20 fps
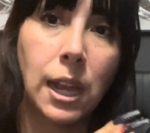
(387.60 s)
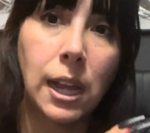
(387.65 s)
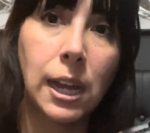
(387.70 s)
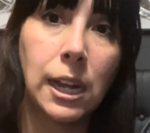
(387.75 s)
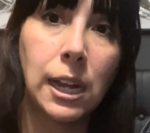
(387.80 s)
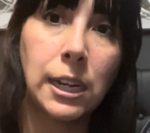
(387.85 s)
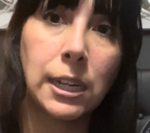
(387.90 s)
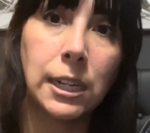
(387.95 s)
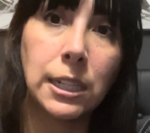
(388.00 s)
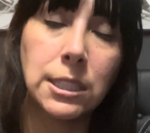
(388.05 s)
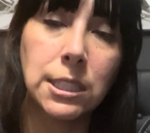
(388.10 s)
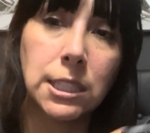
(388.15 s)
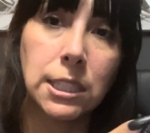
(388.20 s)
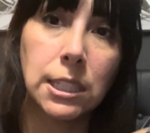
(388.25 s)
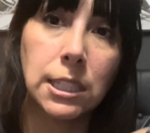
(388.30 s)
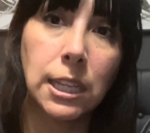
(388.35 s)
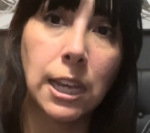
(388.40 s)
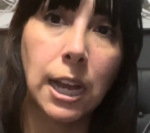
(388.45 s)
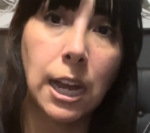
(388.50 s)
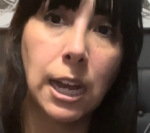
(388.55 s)
and it's
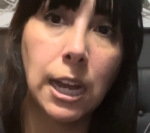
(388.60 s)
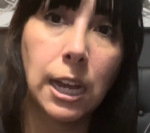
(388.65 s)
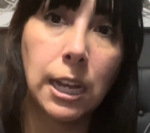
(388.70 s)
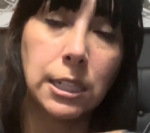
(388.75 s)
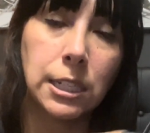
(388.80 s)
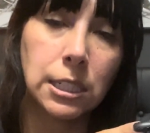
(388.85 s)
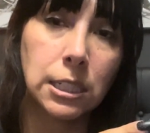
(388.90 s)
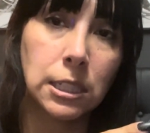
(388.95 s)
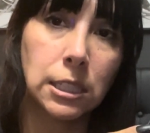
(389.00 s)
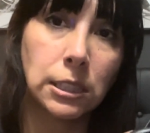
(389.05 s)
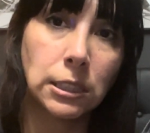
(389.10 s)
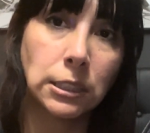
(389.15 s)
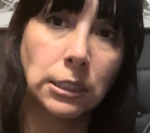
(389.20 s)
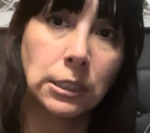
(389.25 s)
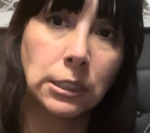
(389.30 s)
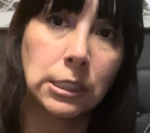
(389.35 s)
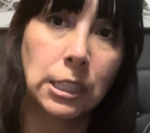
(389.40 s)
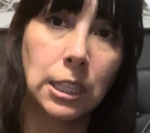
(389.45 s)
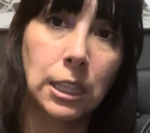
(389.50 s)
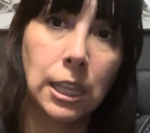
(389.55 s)
got
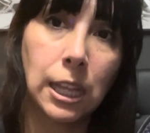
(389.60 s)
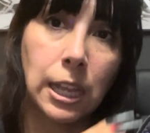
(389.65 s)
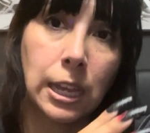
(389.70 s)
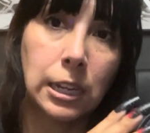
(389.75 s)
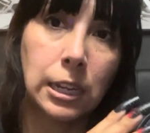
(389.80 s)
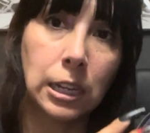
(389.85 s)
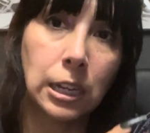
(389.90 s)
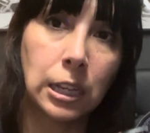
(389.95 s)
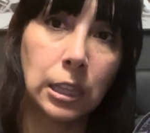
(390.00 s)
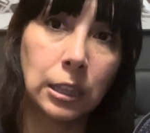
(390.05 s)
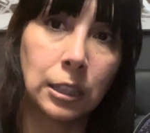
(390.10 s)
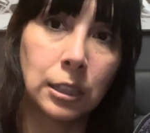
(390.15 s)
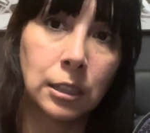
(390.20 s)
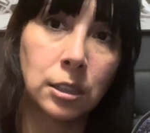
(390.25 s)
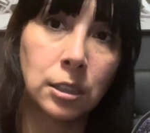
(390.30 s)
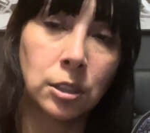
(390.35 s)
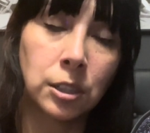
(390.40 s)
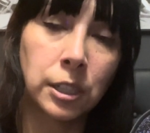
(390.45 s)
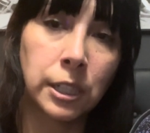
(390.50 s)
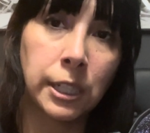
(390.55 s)
like a
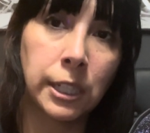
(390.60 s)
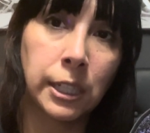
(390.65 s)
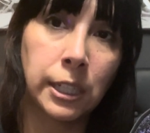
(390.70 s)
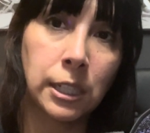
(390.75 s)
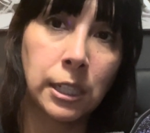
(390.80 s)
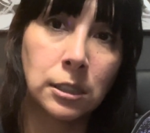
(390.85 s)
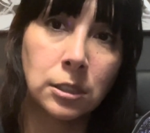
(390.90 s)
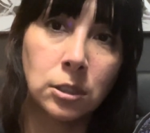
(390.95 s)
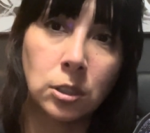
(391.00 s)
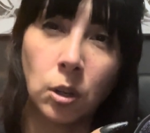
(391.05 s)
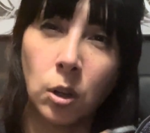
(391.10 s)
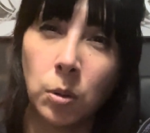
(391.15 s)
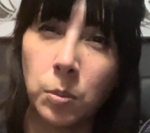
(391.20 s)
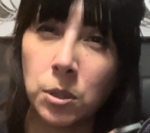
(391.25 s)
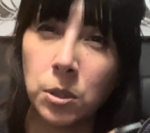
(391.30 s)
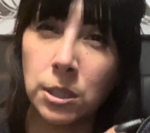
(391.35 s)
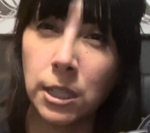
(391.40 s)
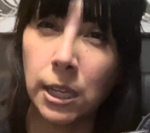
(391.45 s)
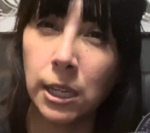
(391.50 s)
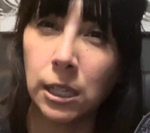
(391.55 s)
glittery, or
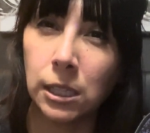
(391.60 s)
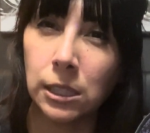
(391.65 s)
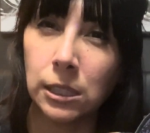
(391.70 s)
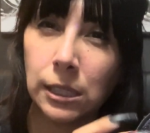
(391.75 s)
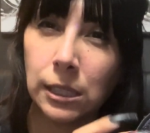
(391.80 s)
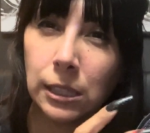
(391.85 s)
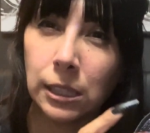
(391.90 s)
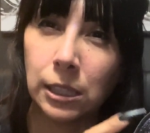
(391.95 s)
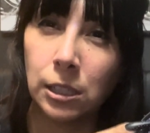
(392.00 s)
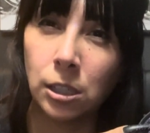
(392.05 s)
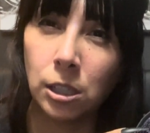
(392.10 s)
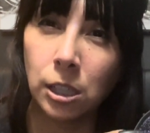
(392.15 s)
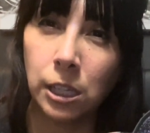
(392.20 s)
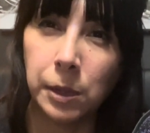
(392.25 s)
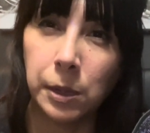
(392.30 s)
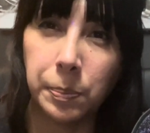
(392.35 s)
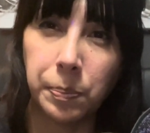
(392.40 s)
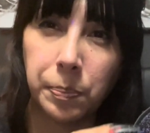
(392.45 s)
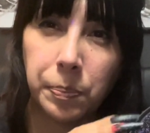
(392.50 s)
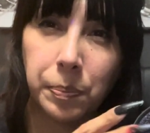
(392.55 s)
almost like a glittery
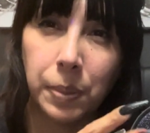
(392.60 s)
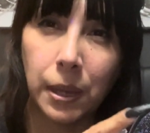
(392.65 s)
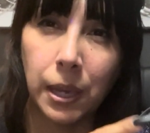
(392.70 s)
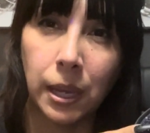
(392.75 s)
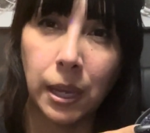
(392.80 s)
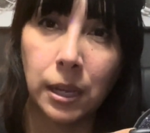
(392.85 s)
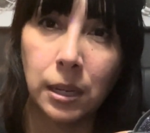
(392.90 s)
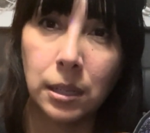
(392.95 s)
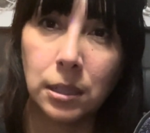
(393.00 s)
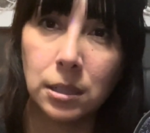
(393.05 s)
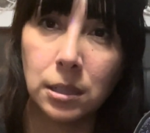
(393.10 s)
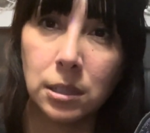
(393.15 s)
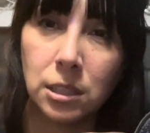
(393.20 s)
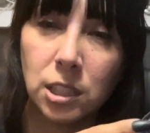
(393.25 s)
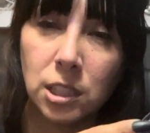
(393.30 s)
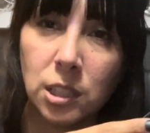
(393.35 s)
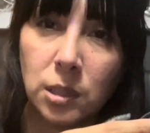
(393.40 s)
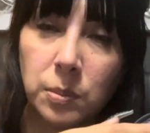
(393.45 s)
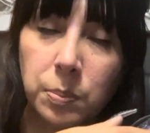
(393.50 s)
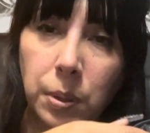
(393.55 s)
paint
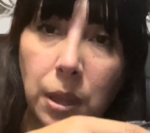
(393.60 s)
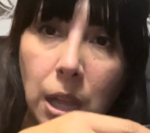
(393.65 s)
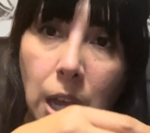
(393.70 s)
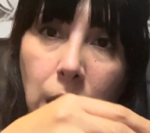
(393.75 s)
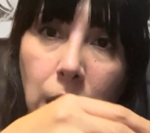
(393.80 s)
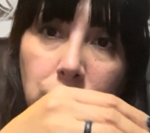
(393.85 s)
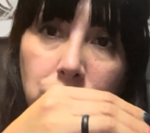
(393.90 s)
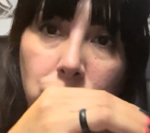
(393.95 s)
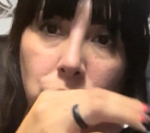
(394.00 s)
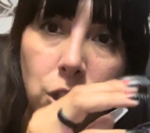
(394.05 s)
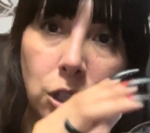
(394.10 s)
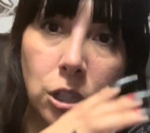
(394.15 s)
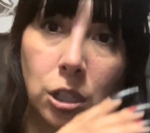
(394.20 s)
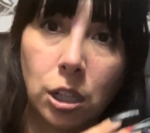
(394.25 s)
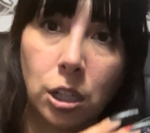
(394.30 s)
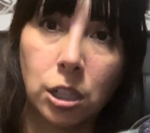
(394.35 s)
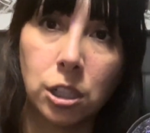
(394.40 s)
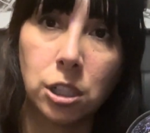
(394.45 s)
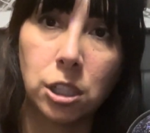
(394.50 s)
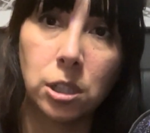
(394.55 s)
splotch
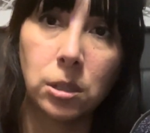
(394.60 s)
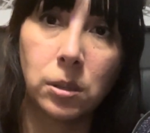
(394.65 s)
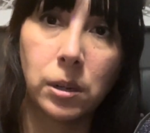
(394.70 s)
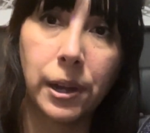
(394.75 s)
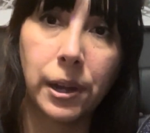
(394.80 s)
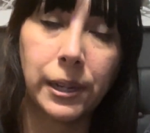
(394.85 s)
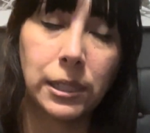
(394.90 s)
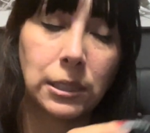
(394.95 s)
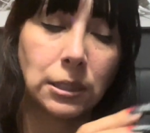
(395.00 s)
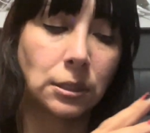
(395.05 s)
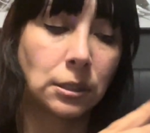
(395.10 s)
look to it,